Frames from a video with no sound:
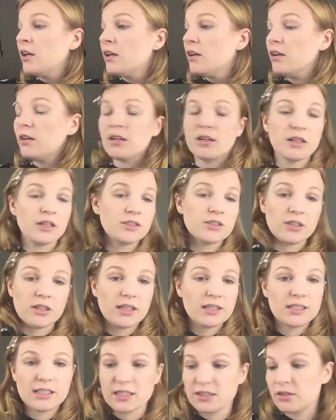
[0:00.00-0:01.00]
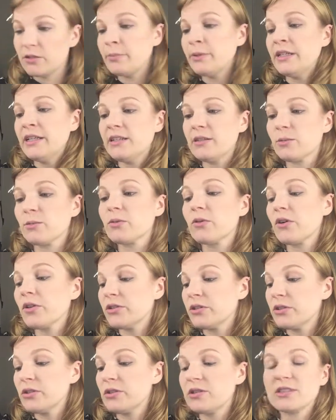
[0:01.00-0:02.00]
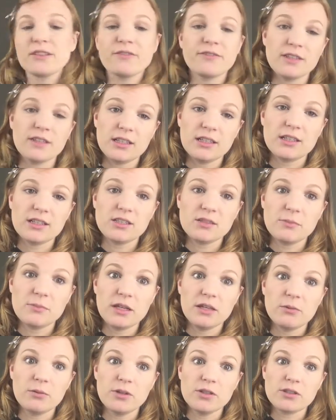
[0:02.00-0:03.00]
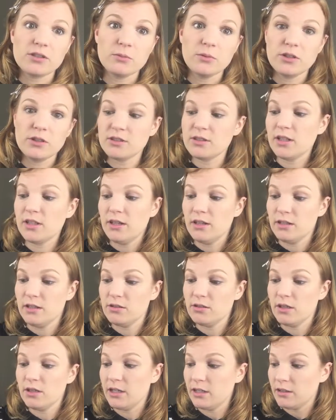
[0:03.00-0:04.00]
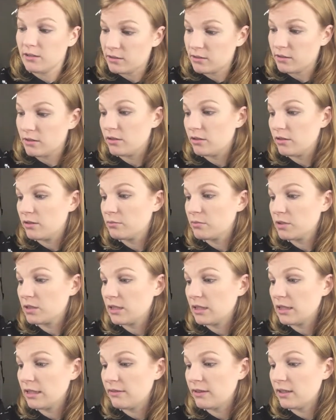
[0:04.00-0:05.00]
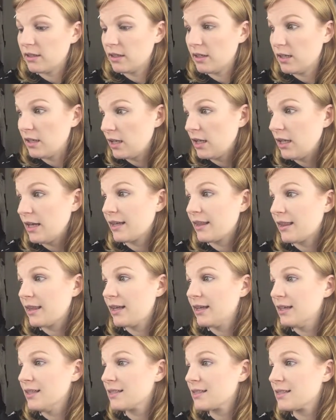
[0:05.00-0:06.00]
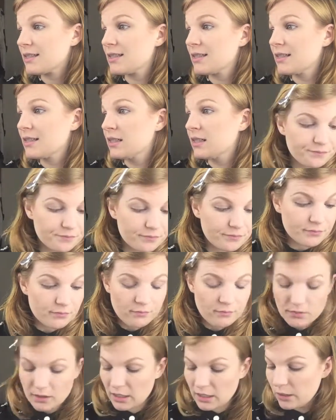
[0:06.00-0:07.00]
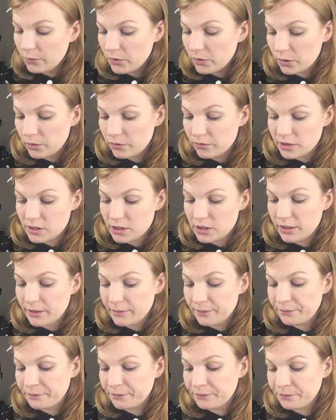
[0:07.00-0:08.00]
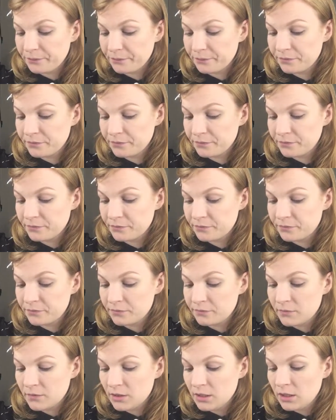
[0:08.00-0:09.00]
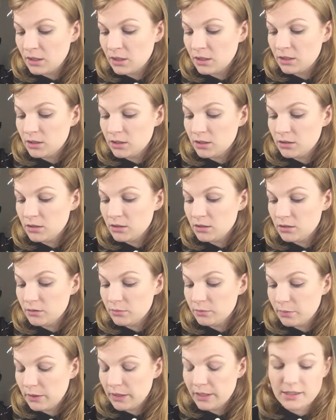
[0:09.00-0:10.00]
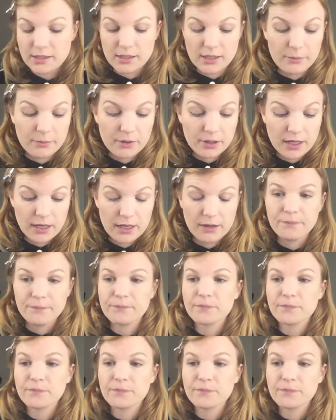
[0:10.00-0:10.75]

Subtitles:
Oh, I don't like to get too pedantic with contour because I feel like you just make it worse and worse the harder you try. So I'm just going to leave it like that. How are we going for time? Yeah, plenty of time. Okay.